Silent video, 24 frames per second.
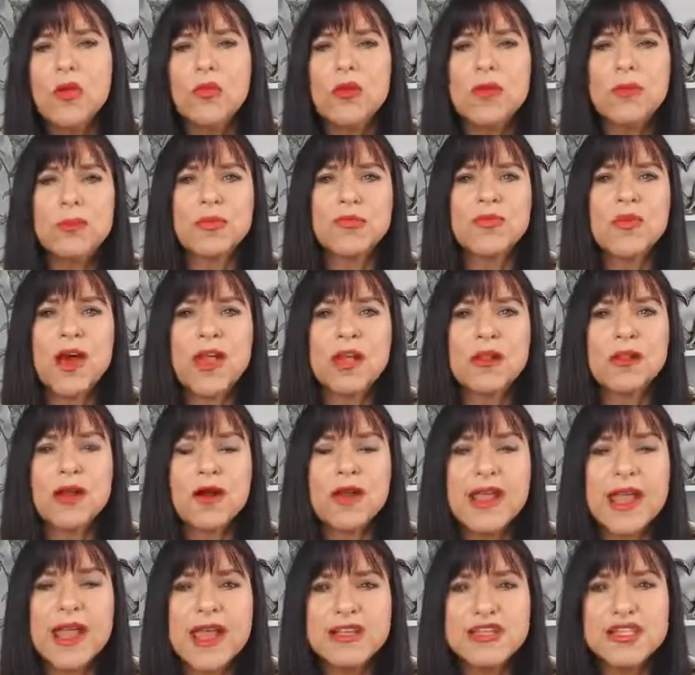We provide a
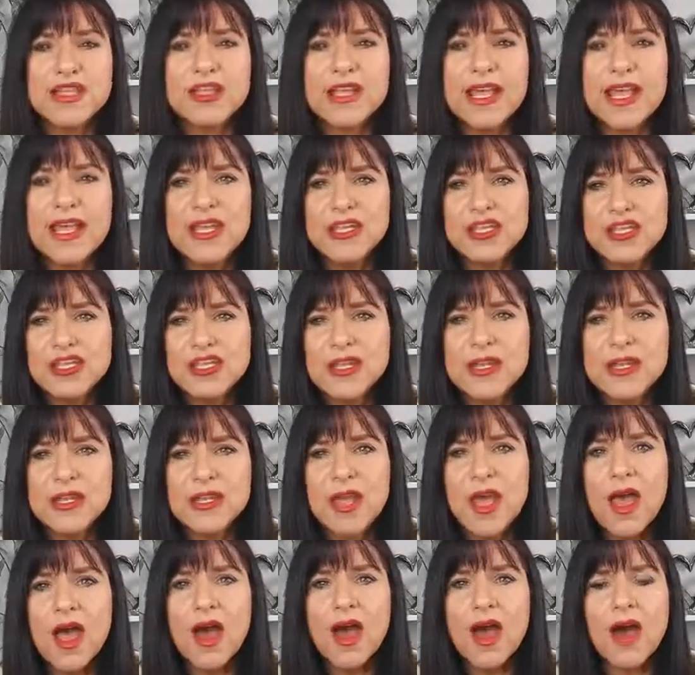lot of education